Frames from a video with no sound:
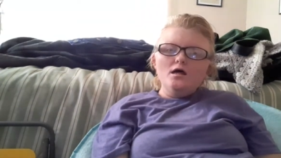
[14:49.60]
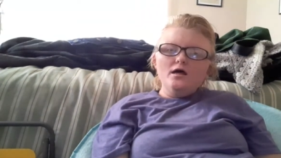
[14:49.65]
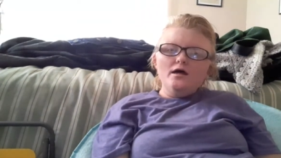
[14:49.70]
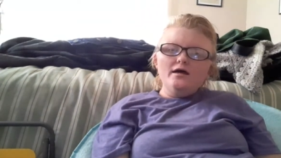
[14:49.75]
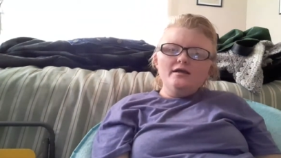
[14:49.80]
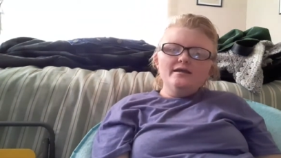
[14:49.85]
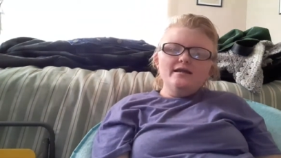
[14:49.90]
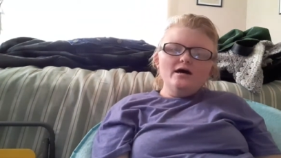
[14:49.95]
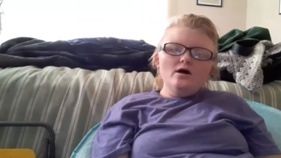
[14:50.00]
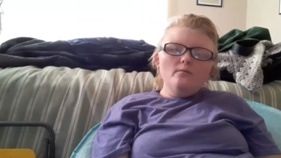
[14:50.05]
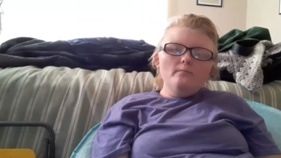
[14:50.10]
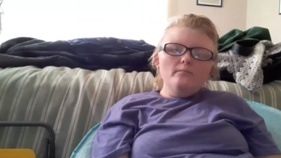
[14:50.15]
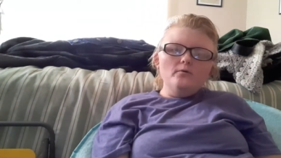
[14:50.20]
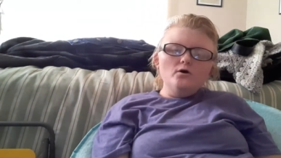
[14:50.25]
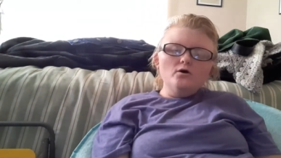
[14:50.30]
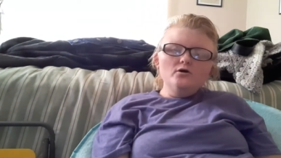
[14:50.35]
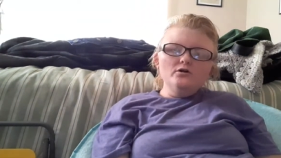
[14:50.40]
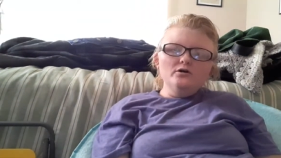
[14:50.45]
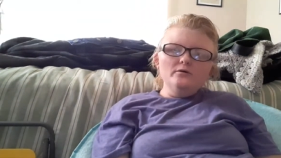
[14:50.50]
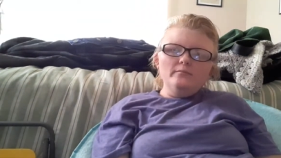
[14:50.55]
And now
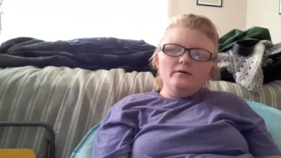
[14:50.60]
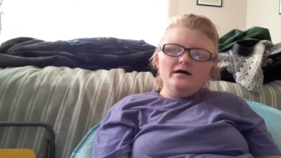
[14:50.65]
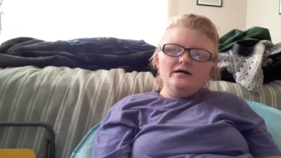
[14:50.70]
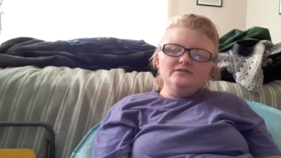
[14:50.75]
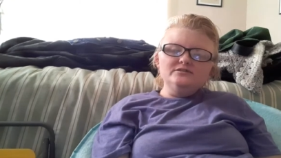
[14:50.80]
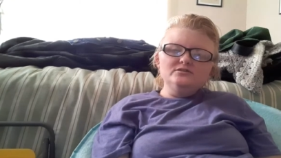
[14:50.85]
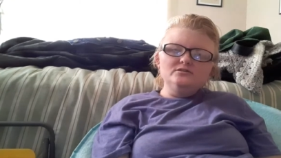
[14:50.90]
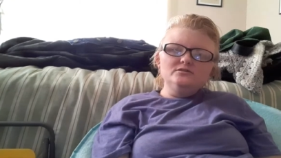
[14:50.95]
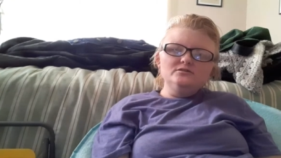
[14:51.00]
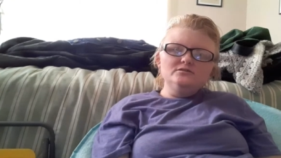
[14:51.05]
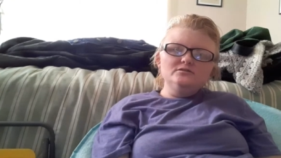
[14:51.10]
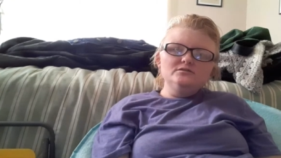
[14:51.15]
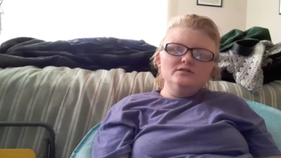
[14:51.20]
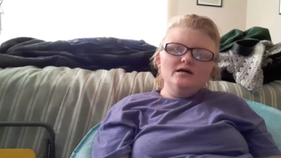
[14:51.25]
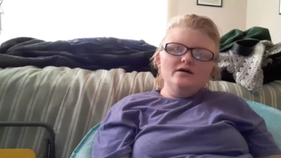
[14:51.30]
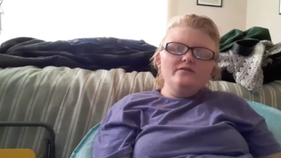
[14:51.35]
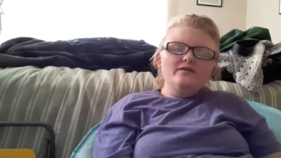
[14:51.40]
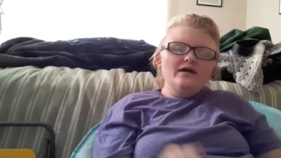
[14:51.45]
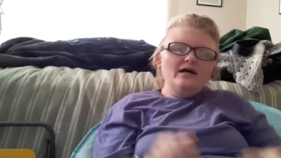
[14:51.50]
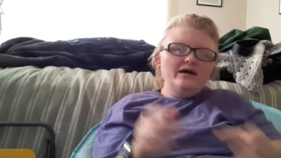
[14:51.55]
Burnham has
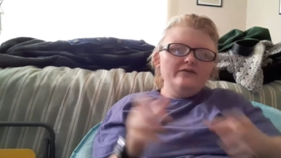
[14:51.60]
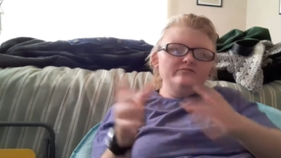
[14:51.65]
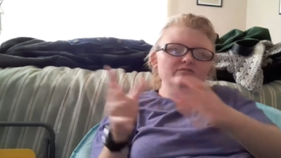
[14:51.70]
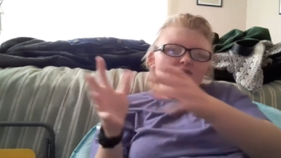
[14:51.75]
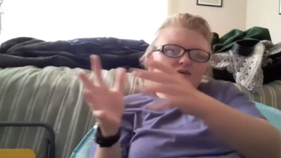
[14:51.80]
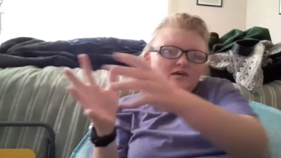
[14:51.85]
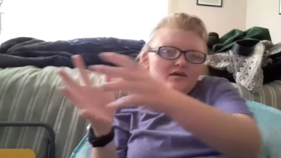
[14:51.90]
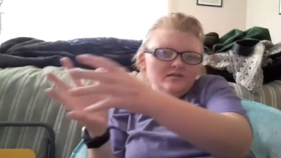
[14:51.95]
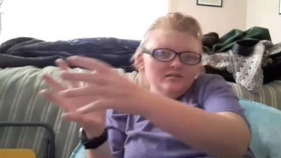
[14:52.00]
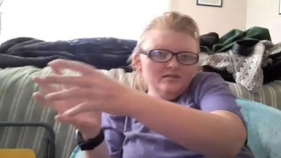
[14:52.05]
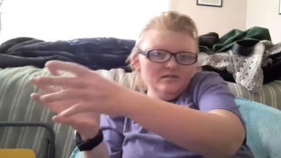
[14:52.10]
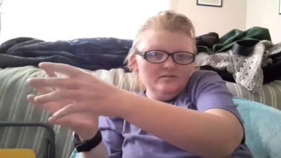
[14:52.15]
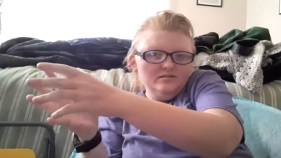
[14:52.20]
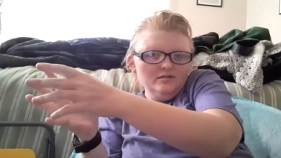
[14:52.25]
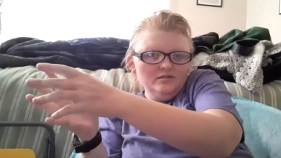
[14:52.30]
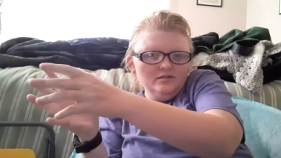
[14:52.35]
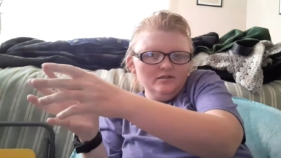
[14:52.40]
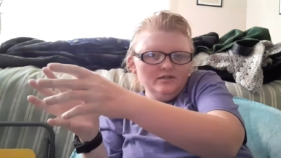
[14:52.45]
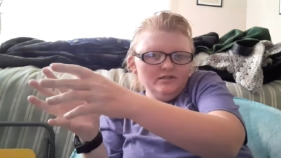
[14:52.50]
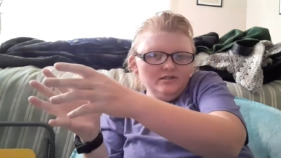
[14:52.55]
now they have to get the
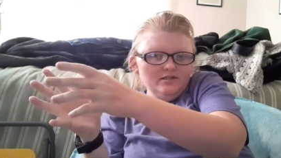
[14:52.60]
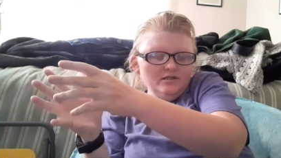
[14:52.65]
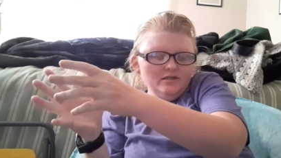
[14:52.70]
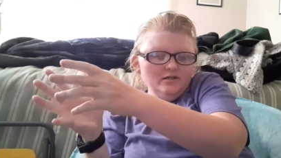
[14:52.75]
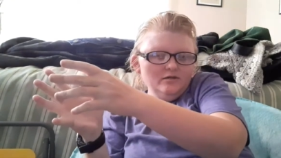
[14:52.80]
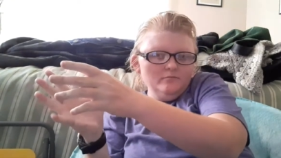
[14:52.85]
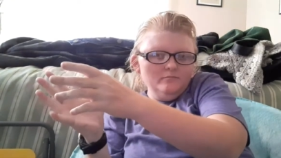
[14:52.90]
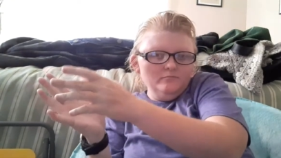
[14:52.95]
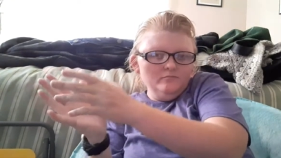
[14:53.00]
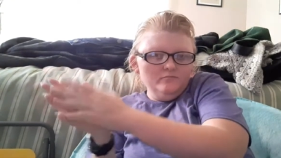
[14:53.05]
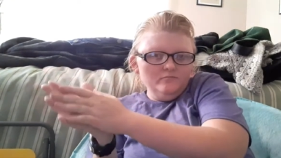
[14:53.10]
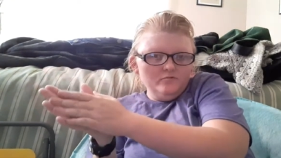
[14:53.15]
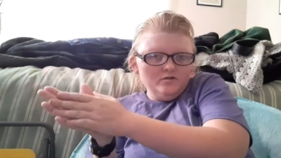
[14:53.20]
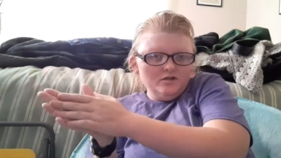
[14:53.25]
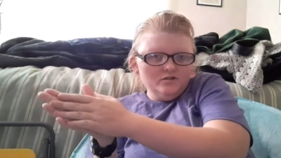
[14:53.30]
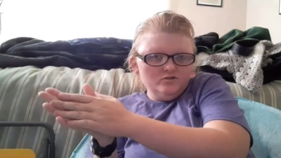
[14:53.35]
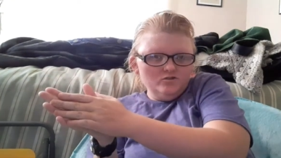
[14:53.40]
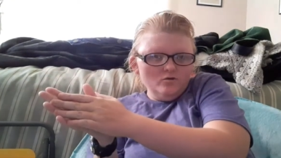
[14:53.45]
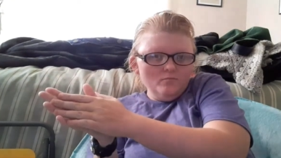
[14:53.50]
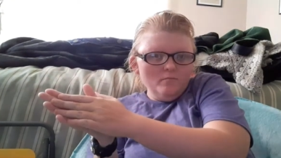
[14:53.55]
dilithium
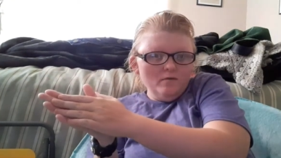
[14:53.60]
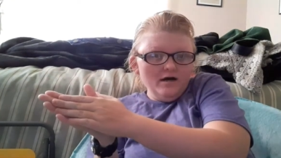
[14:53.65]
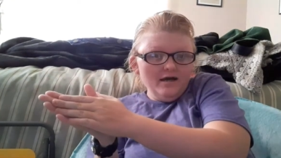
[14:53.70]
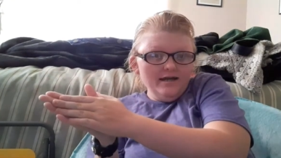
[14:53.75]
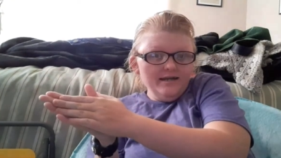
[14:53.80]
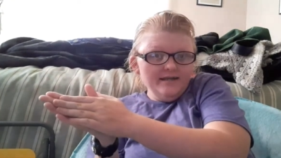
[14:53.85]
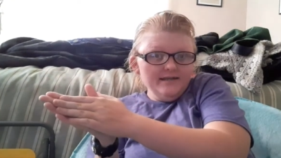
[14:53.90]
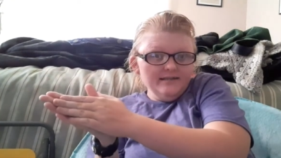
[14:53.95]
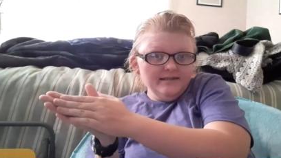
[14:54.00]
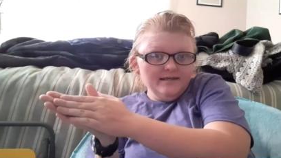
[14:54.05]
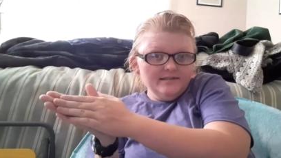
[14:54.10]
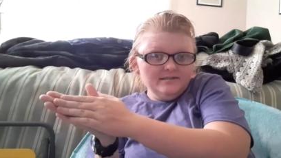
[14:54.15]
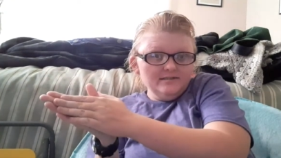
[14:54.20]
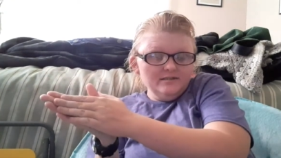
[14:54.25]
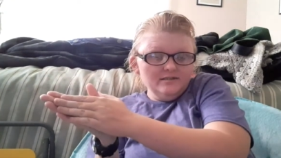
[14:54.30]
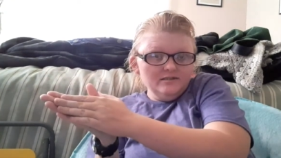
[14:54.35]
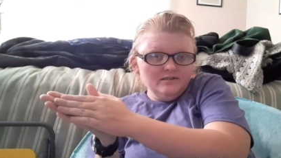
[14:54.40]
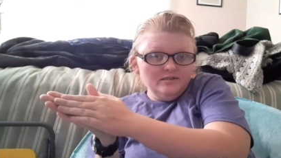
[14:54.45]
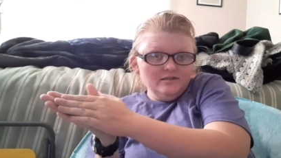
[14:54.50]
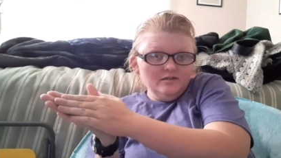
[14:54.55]
because they're mining that
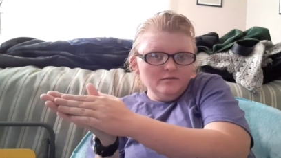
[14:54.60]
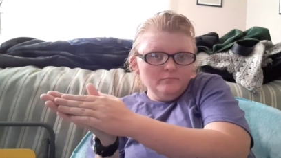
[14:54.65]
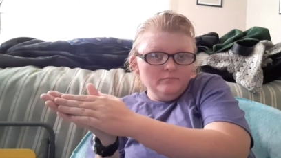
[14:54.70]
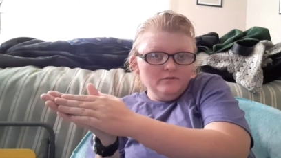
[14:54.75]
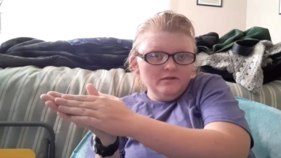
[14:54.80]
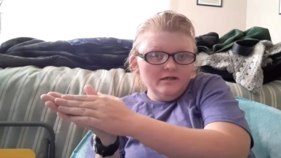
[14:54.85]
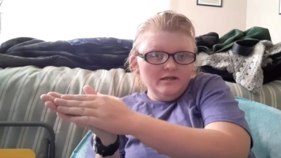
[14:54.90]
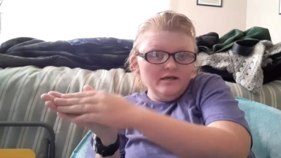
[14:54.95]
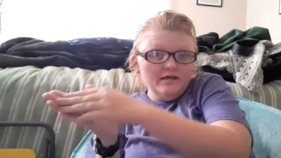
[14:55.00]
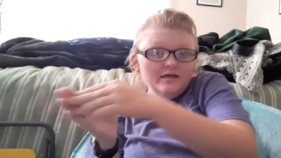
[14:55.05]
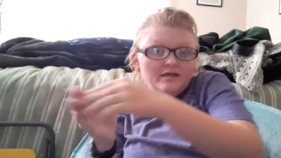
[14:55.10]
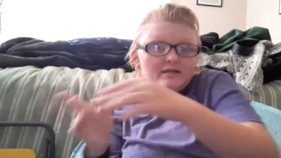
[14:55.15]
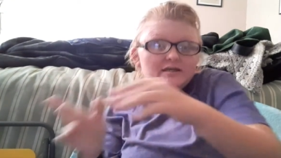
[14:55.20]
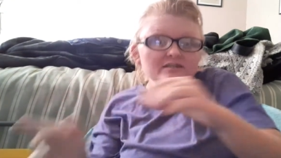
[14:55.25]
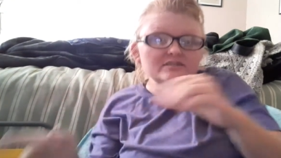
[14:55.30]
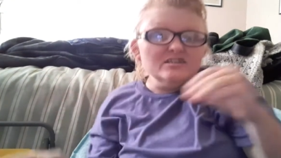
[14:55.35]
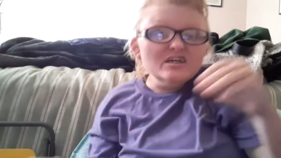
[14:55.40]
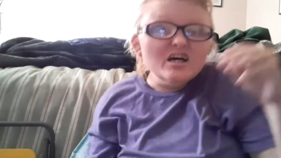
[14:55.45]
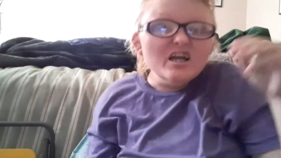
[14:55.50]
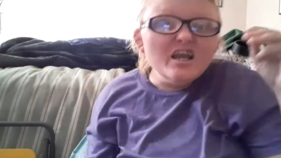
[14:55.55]
dilithium planet and
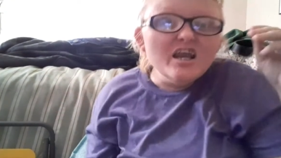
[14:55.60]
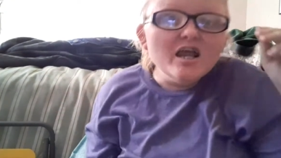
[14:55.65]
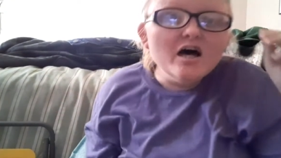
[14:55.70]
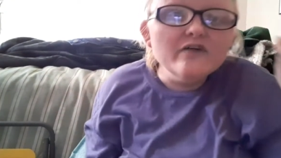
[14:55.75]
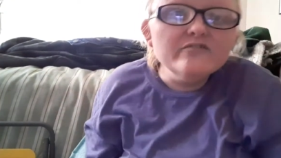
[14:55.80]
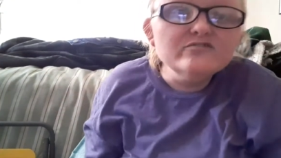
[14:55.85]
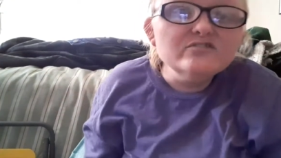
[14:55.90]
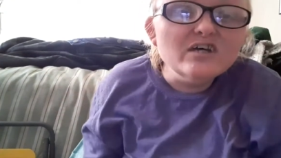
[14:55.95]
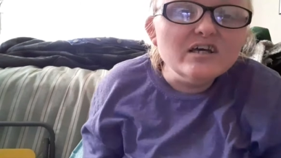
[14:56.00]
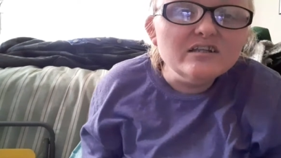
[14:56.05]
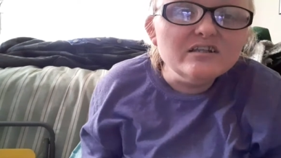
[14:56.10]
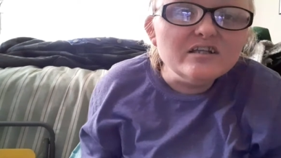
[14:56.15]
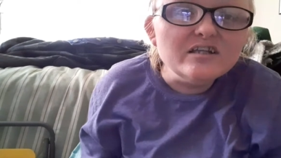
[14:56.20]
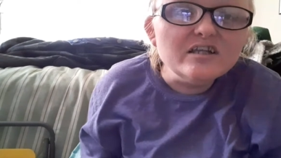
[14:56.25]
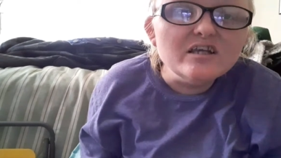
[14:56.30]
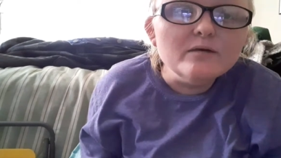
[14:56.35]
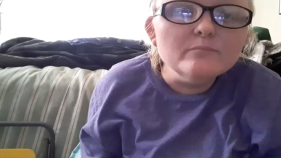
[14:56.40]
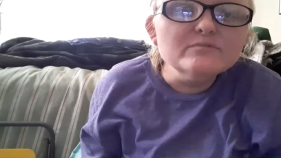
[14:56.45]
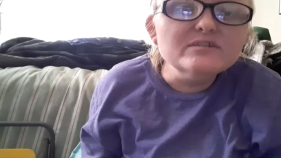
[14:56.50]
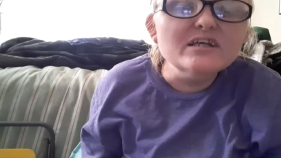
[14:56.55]
it's enough
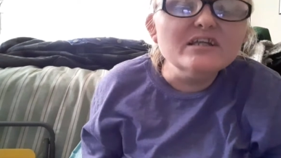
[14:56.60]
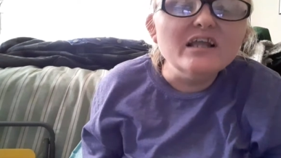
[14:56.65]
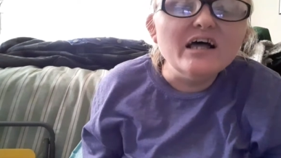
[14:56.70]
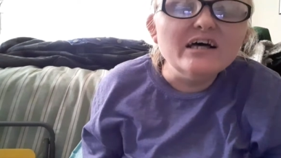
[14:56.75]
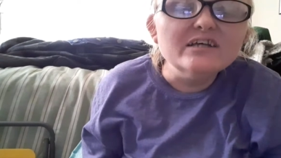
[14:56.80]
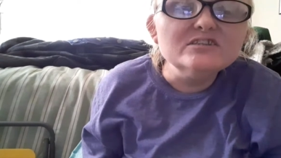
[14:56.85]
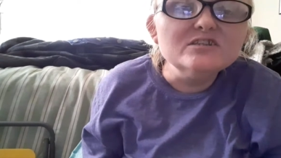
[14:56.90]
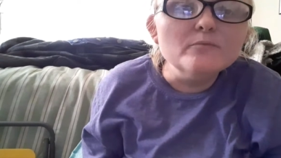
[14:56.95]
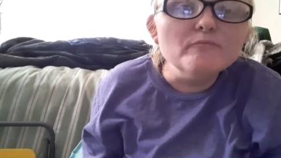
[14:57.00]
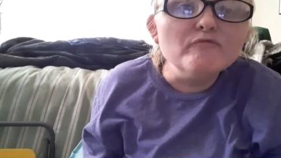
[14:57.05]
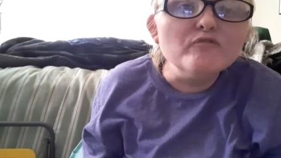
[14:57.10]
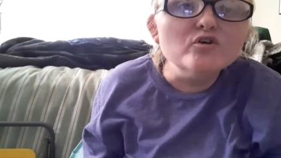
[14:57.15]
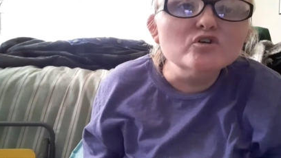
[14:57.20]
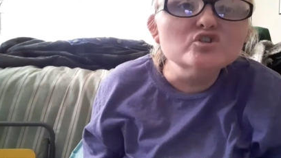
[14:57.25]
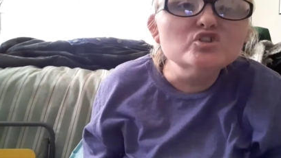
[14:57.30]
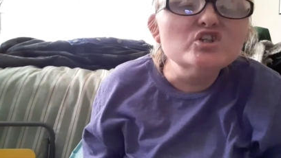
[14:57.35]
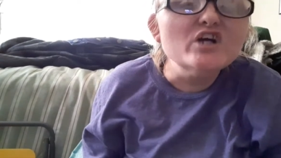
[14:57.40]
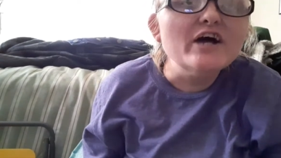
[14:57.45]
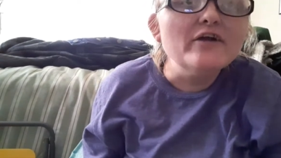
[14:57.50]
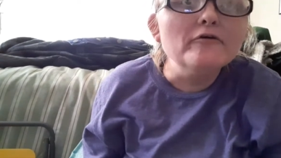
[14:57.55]
dilithium to last them for
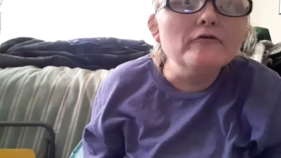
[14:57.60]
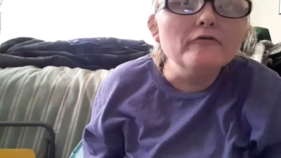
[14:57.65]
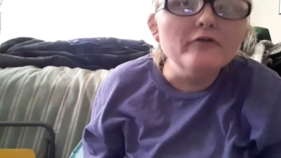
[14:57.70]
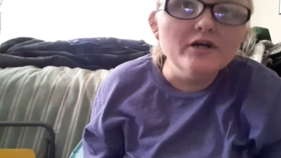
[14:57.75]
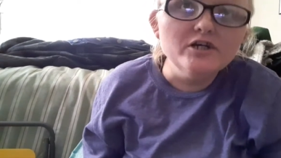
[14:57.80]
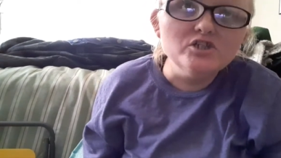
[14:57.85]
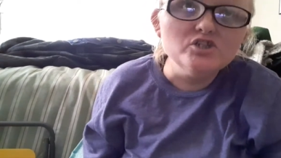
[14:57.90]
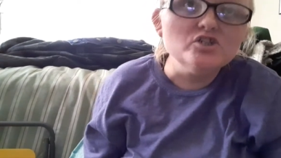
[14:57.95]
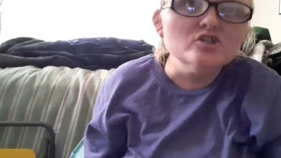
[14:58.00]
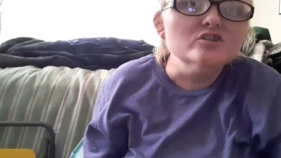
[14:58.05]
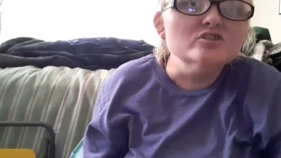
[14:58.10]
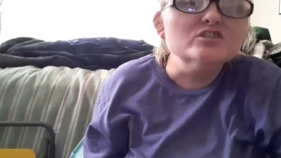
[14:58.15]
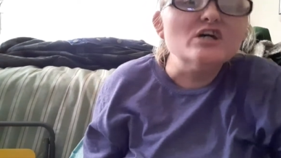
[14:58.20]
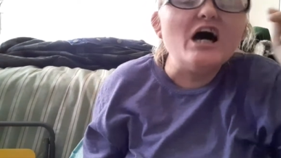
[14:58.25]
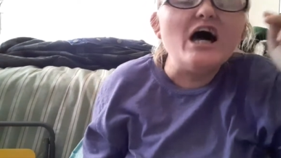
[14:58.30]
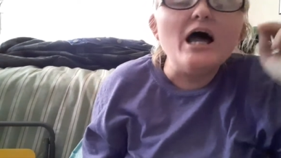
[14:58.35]
generations.